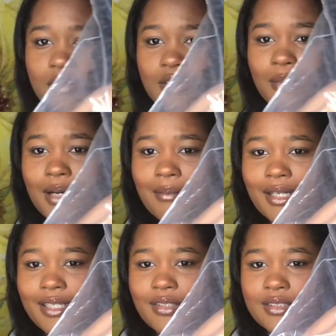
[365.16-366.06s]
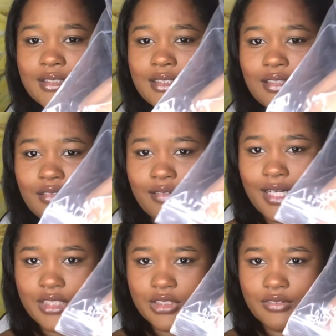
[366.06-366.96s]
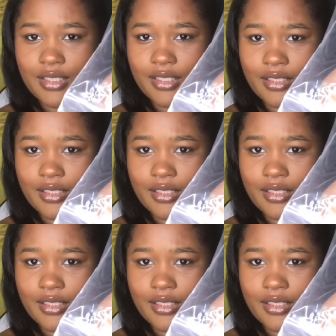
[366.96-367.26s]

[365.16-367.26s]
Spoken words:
Don't mind my nails, it's a little ratchet right